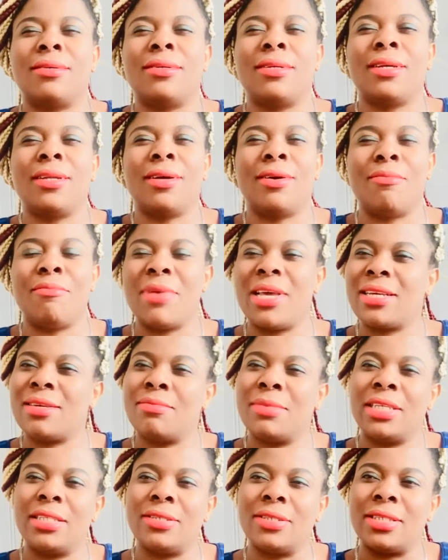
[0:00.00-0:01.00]
you know, make
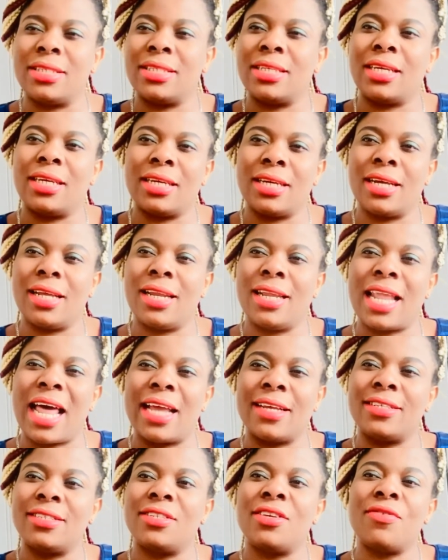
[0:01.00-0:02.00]
me to think,
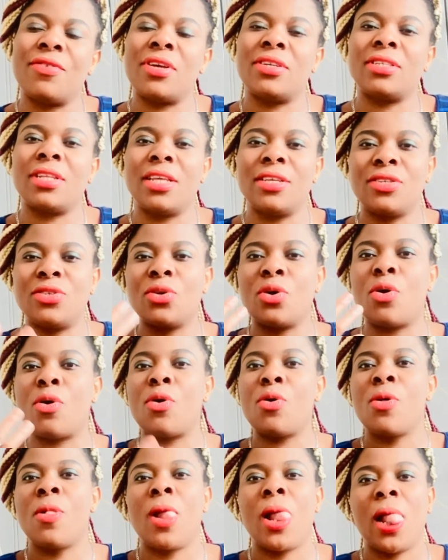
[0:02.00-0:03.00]
like, seriously,
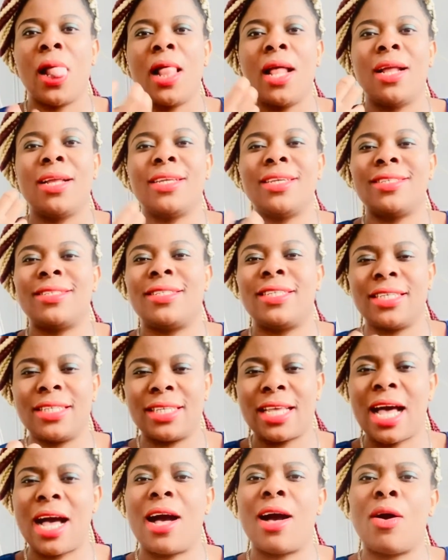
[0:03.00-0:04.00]
so is
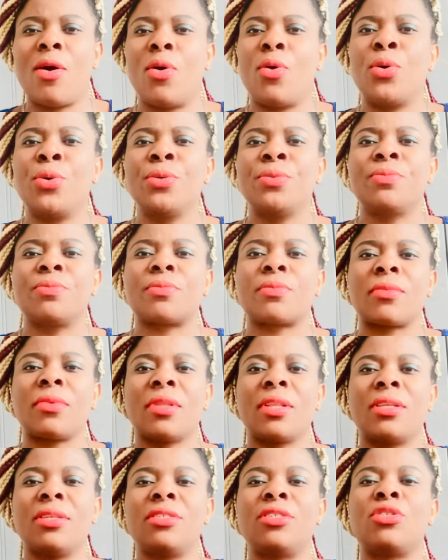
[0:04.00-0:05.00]
this how
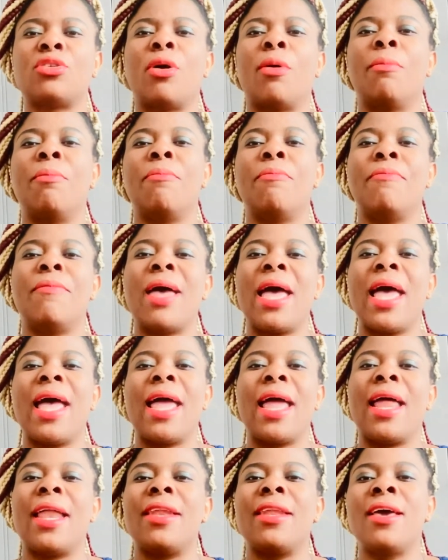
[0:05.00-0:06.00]
some
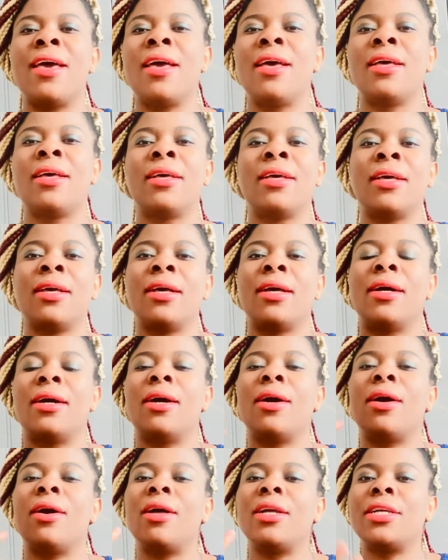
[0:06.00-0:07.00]
men,
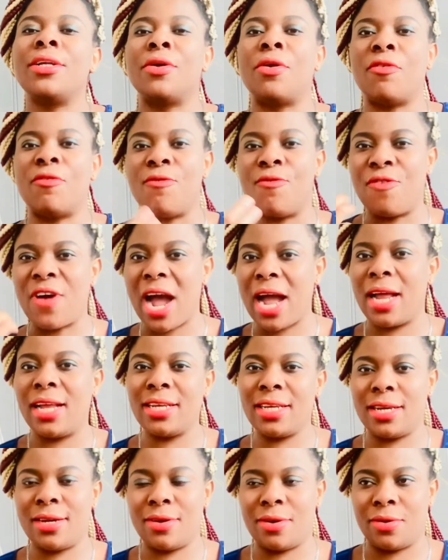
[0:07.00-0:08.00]
you know,
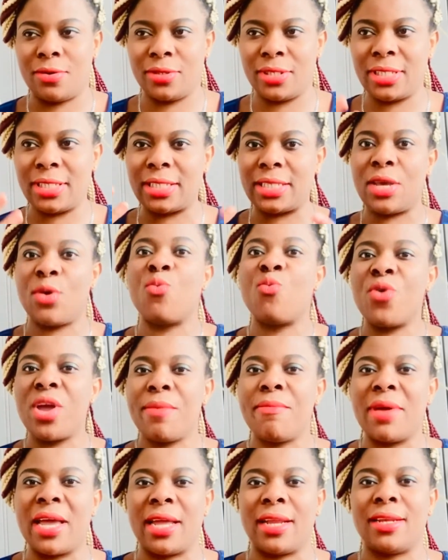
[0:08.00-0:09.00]
see
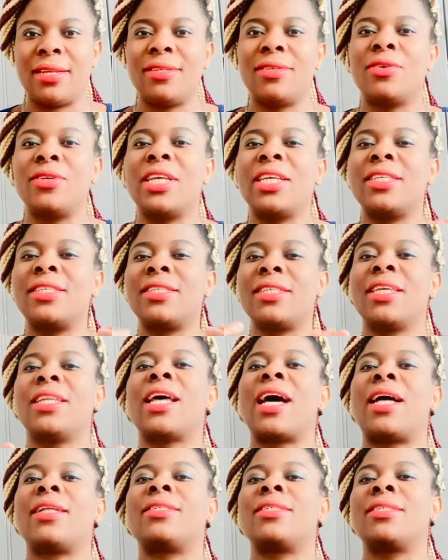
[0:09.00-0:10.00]
women? So they see
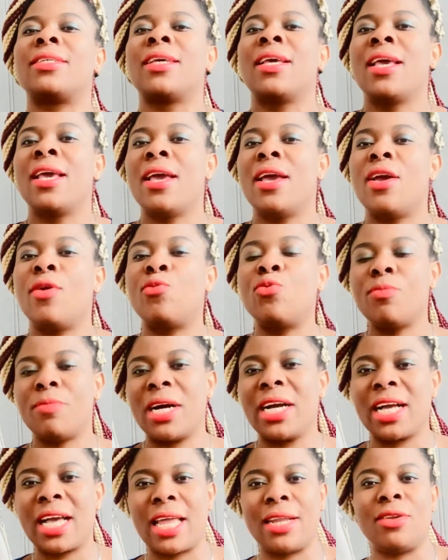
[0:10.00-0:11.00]
that a
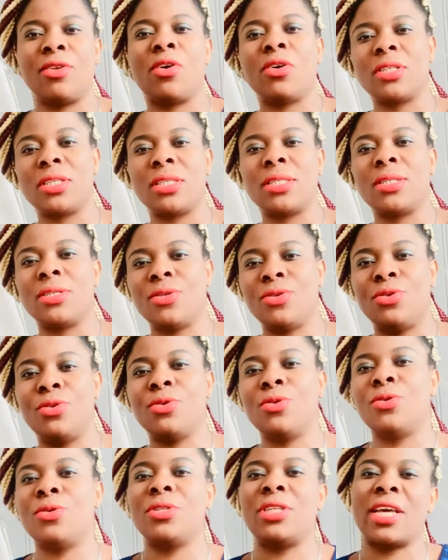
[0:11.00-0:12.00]
woman cannot
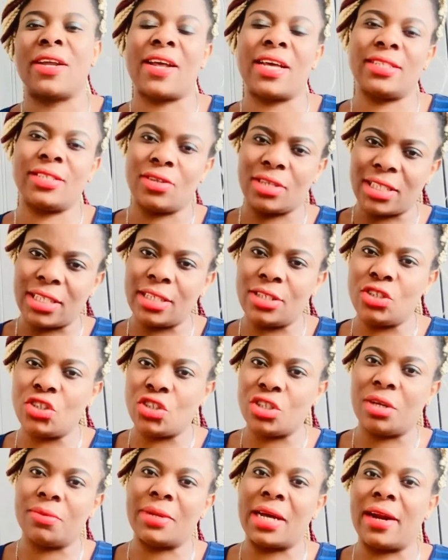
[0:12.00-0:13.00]
do, there are certain
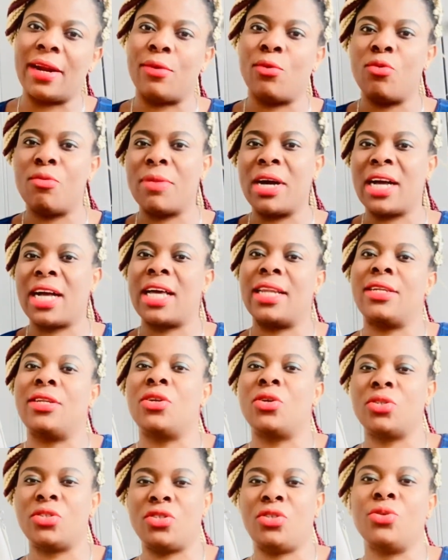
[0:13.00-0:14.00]
jobs that a woman
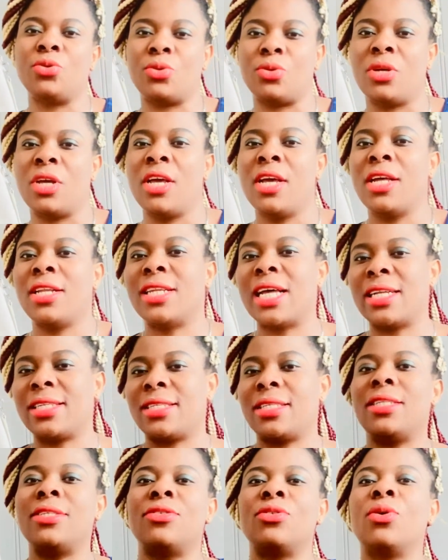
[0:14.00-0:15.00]
cannot do,
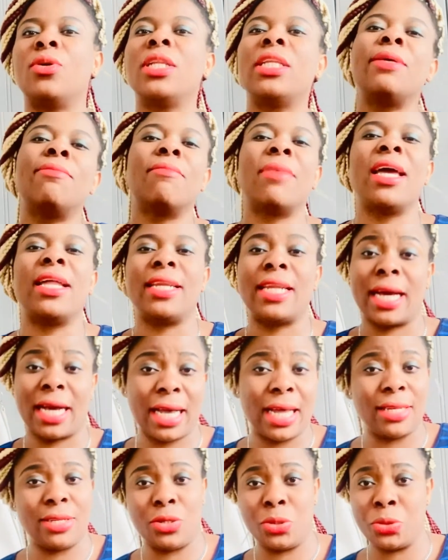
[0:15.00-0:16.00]
that is only men that
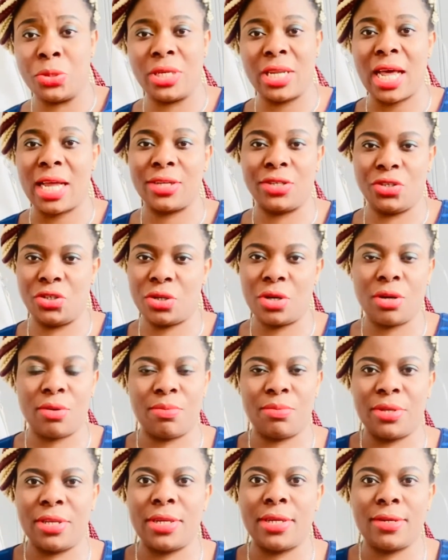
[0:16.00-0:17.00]
can do that
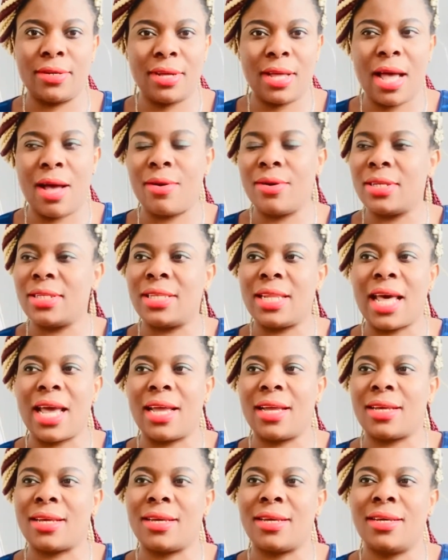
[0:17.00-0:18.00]
job. You know, I was
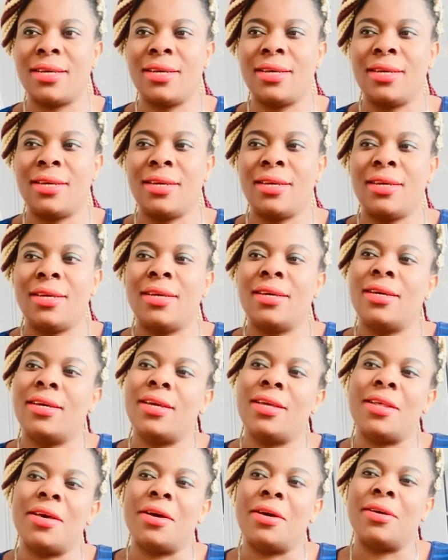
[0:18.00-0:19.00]
like,
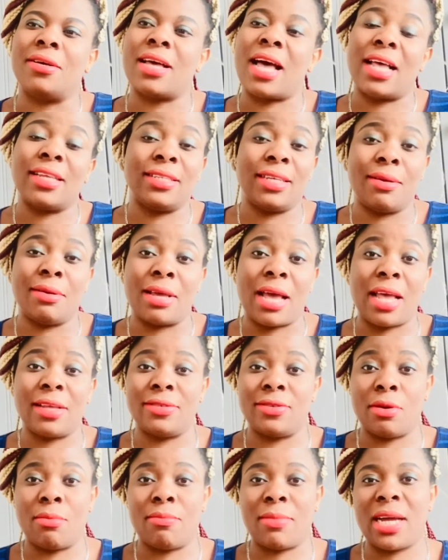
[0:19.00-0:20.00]
you know, as
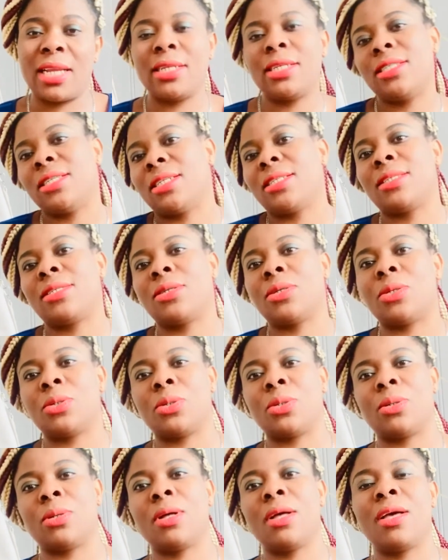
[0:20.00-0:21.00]
your manager,
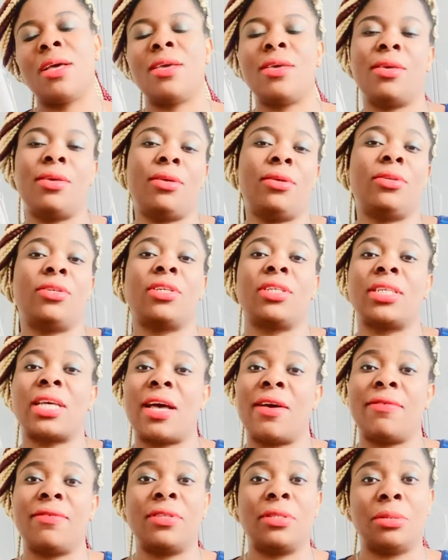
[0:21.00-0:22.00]
so you just
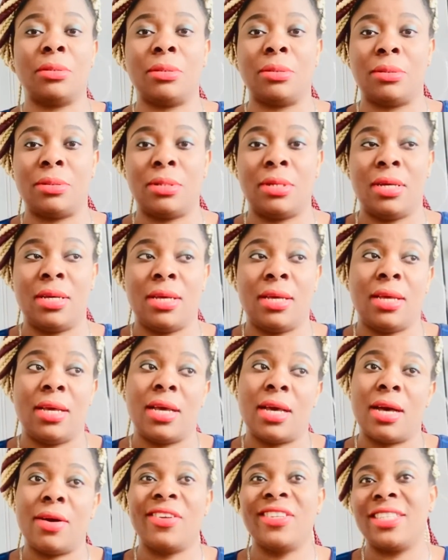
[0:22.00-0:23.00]
have to,
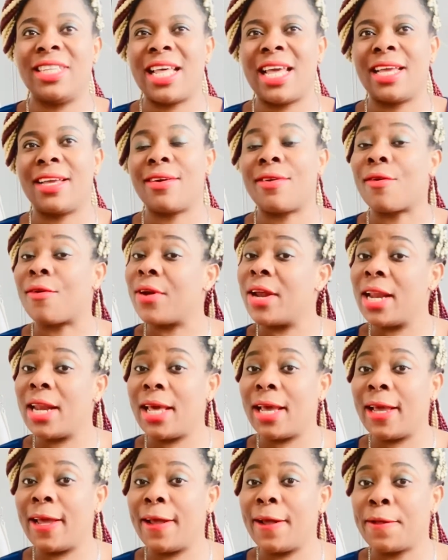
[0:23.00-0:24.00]
I was like,
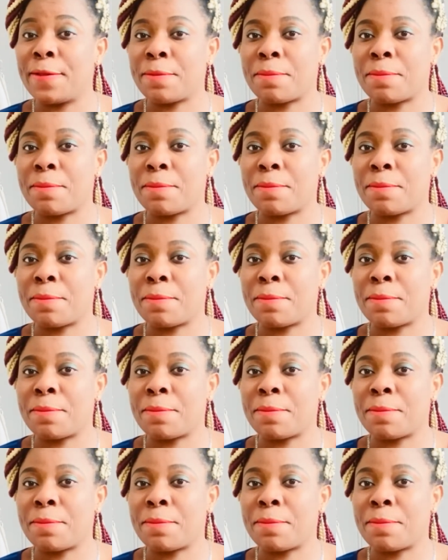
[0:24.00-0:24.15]
really?